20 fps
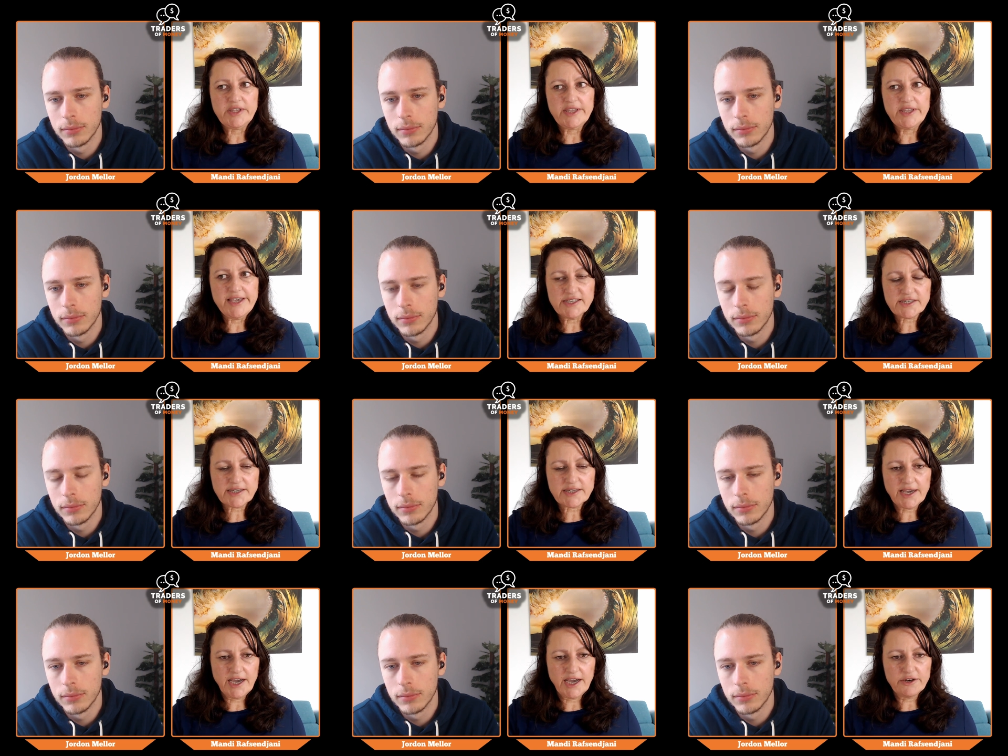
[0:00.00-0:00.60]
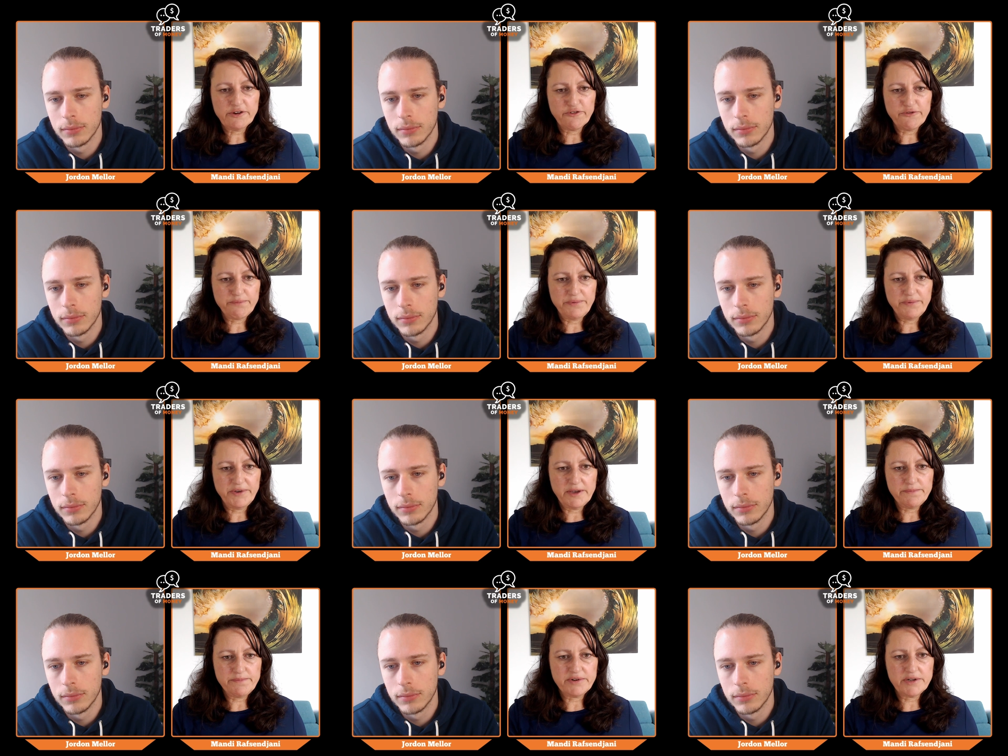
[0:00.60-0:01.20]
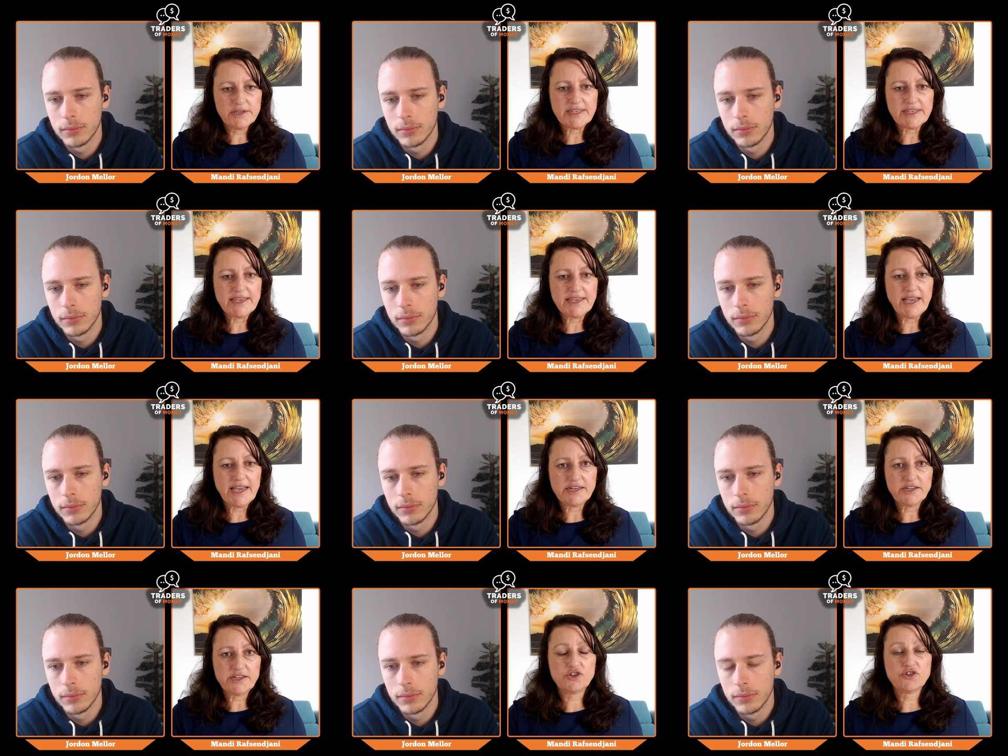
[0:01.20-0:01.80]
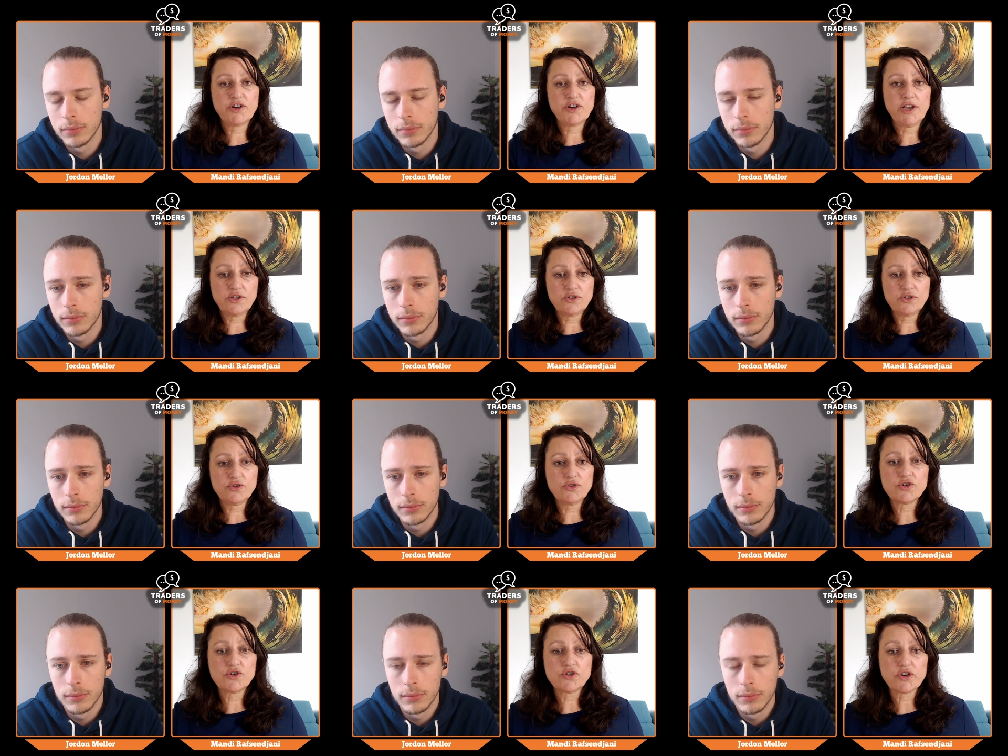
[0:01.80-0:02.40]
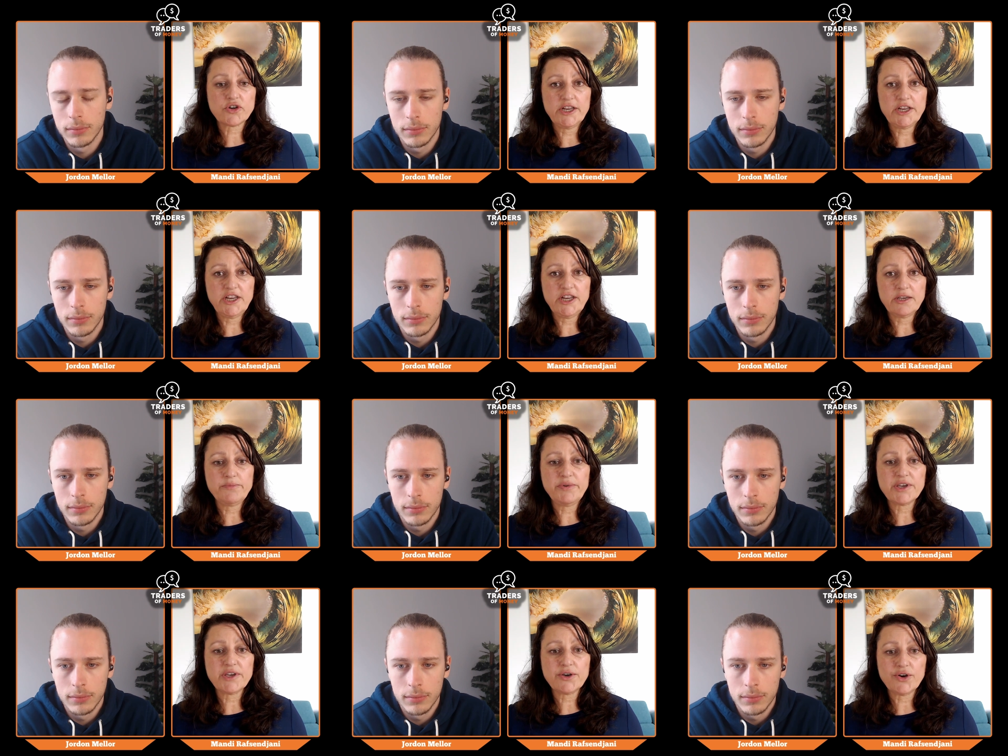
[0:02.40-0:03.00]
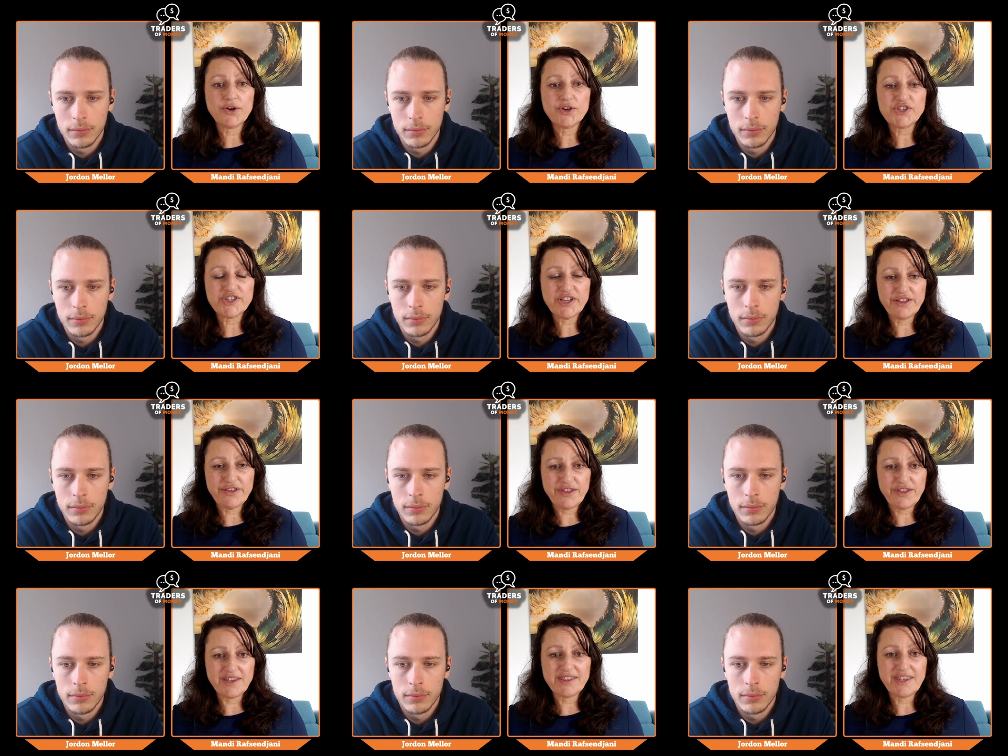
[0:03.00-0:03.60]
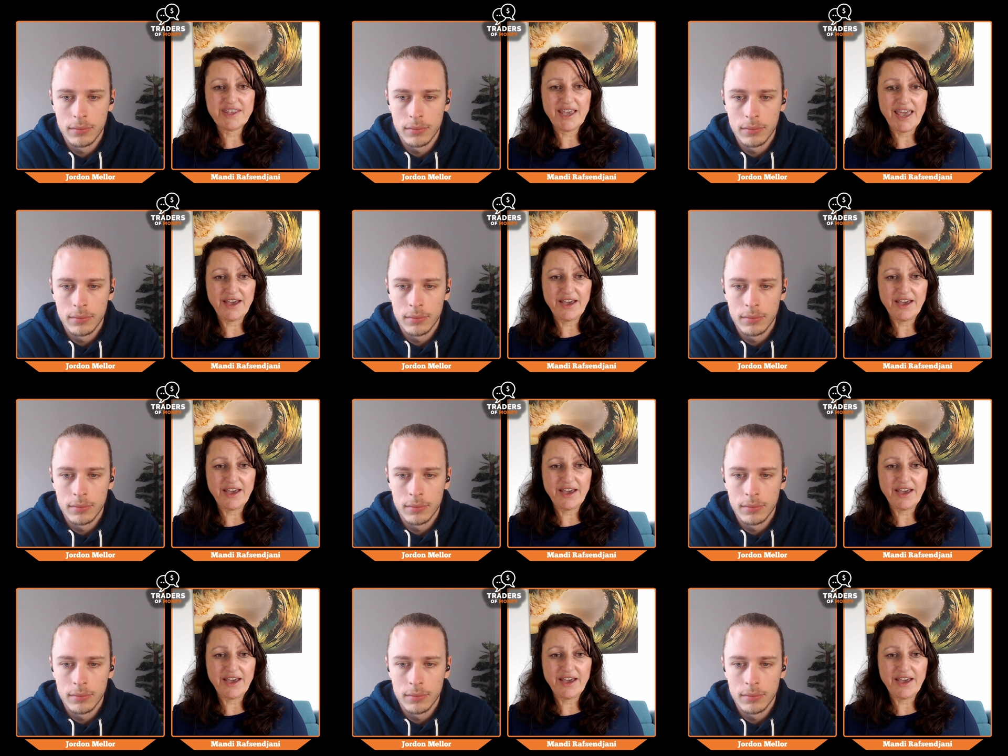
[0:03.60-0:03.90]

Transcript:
Speaker 1: these kind of people get attracted to trading because they think they